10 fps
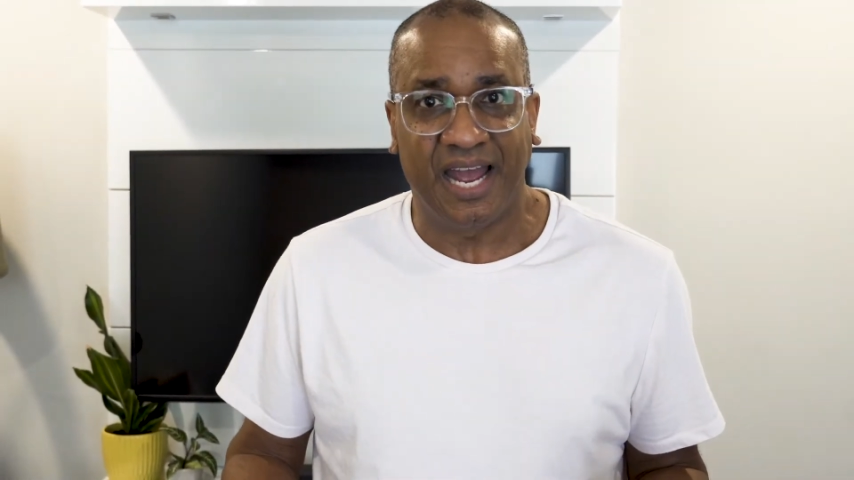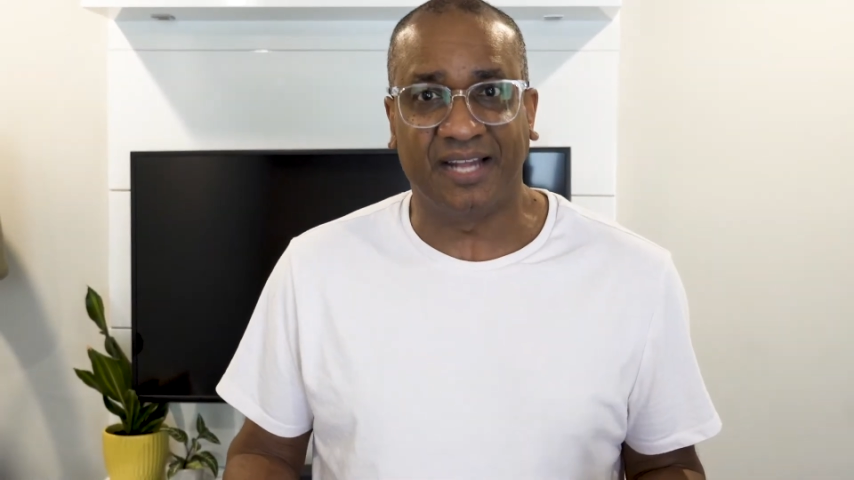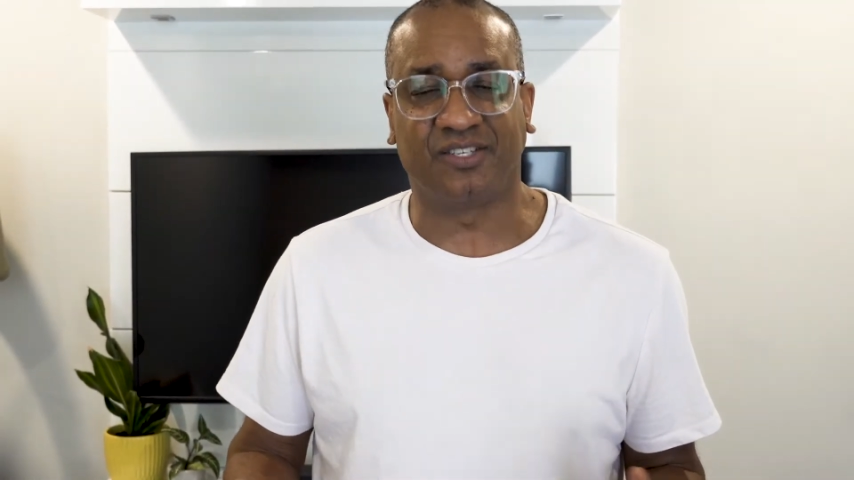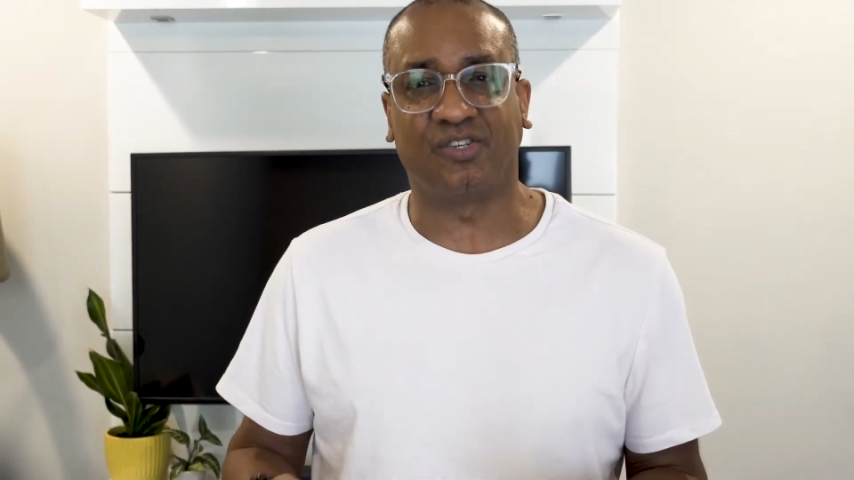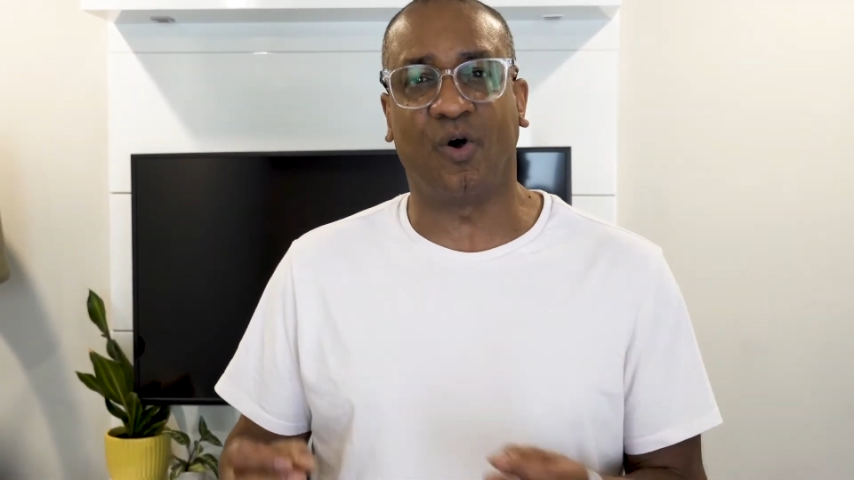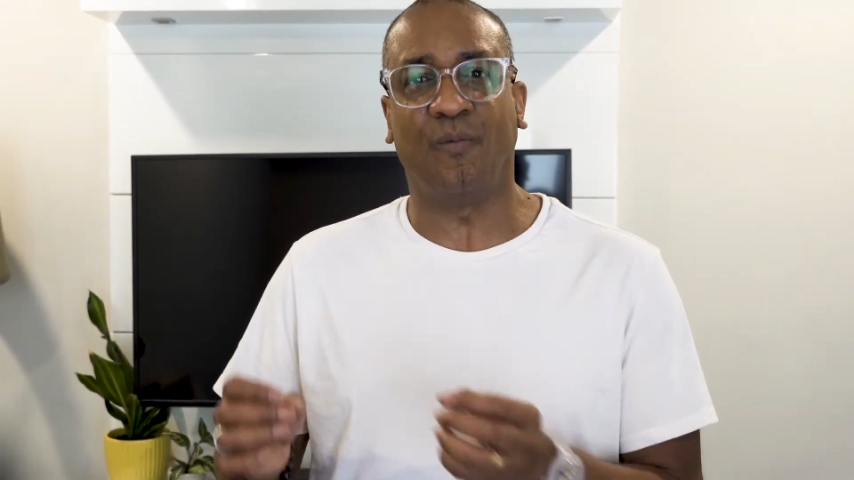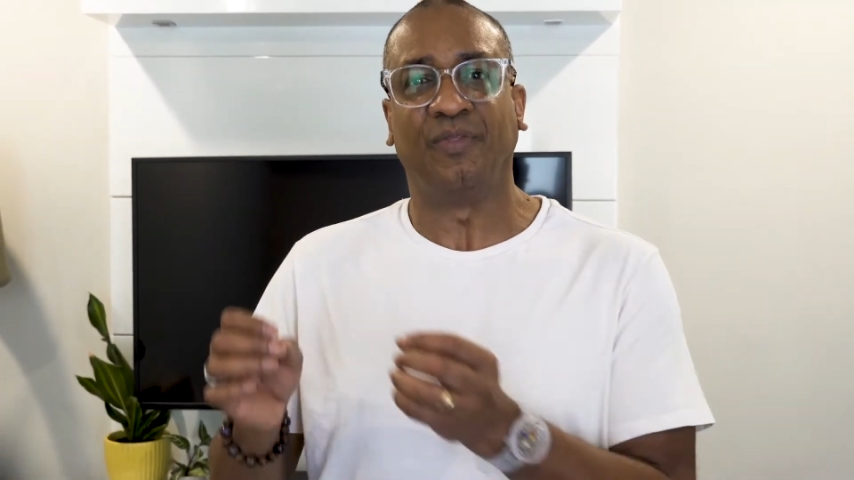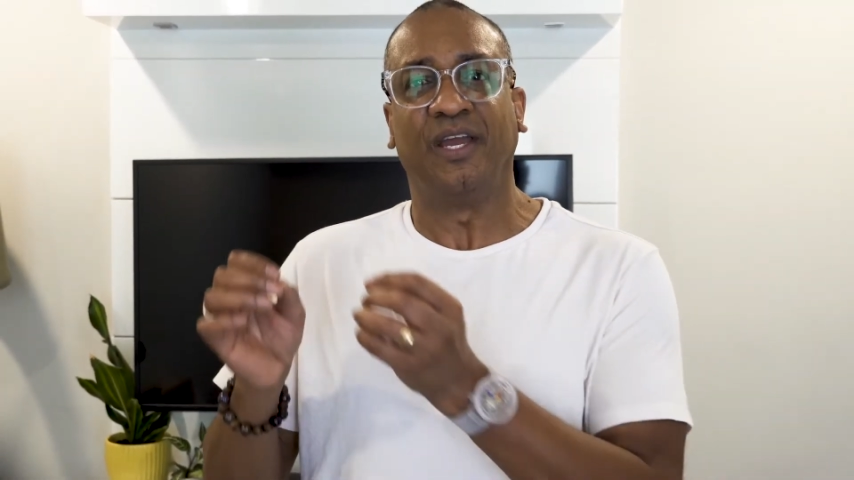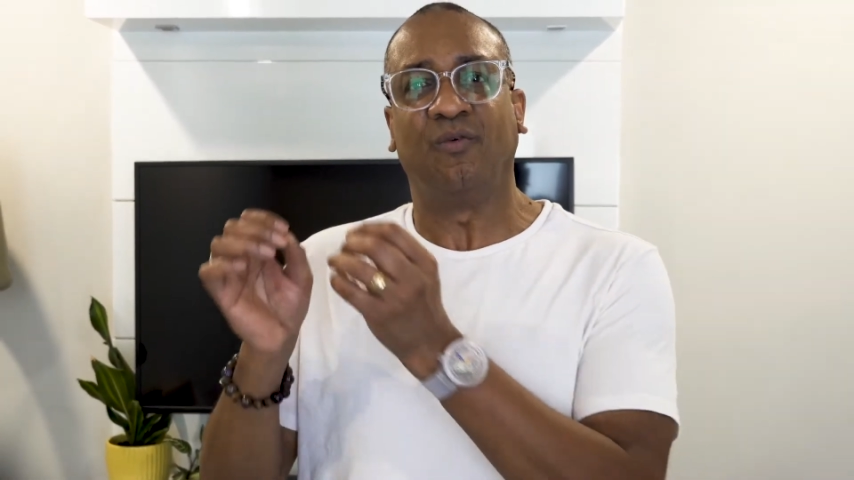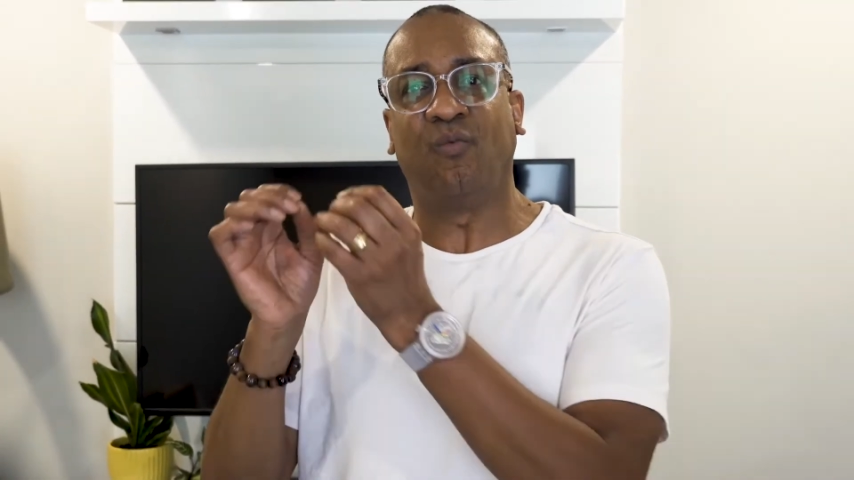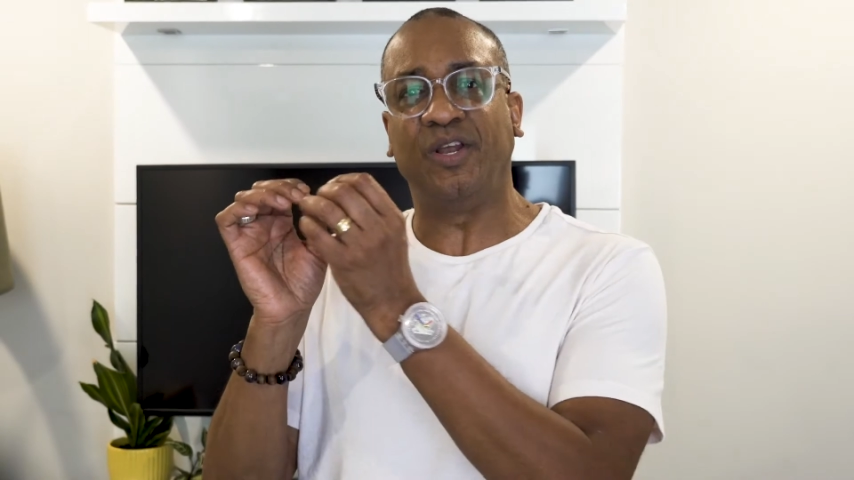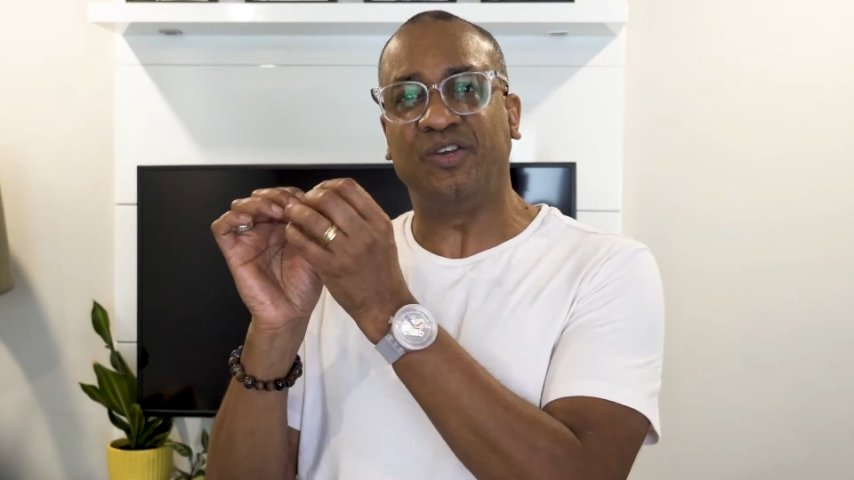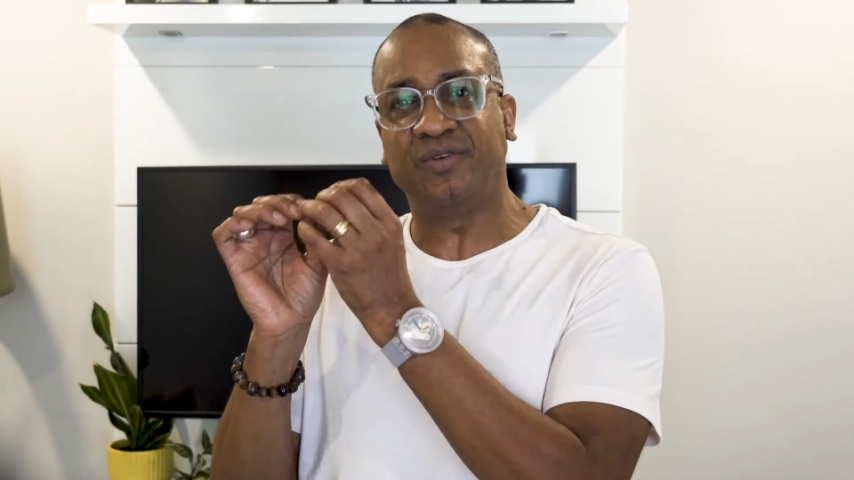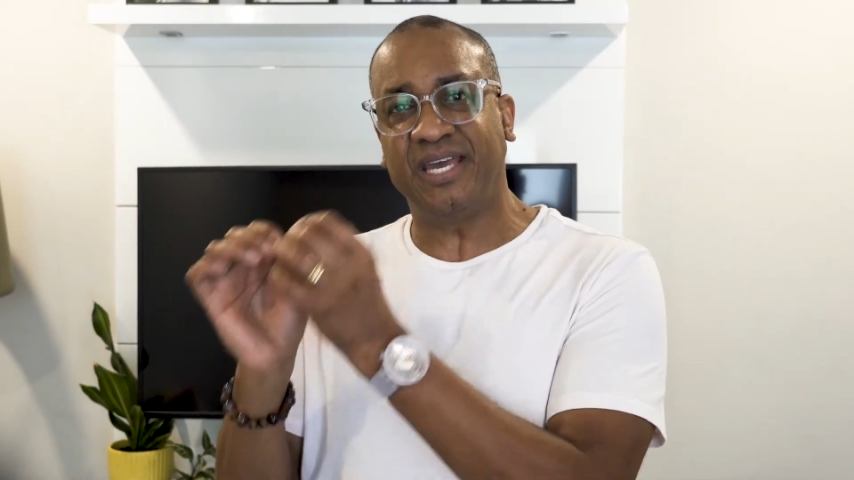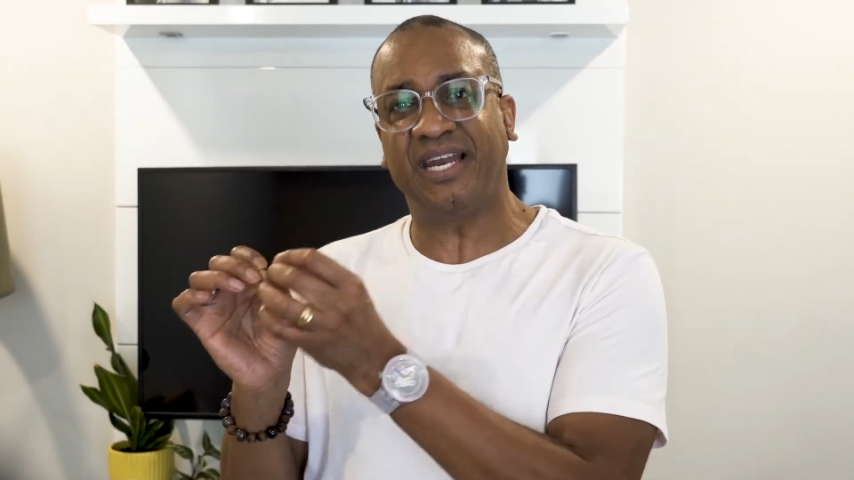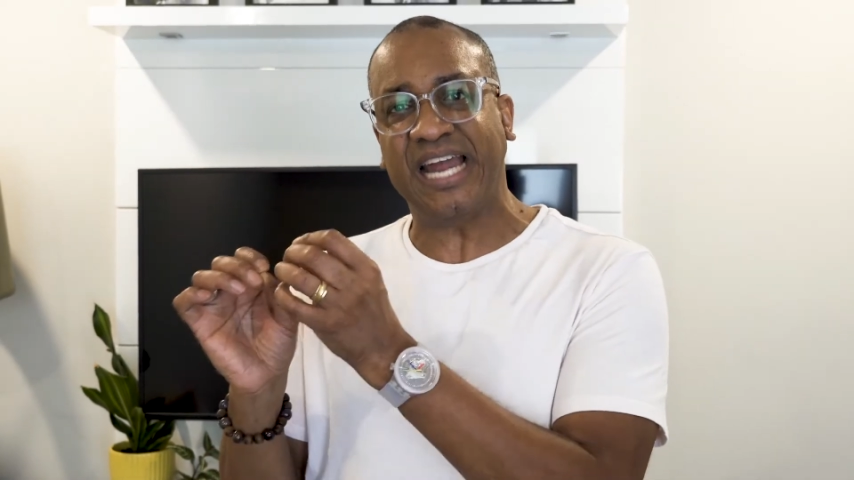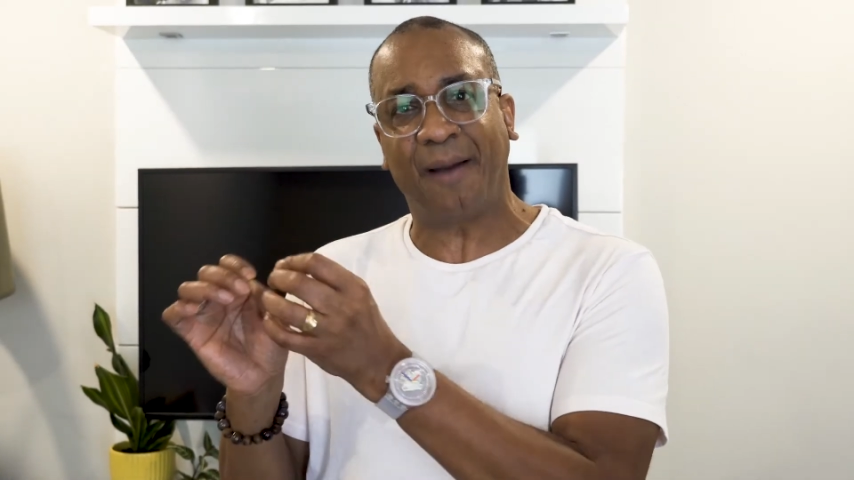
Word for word: And so when you get an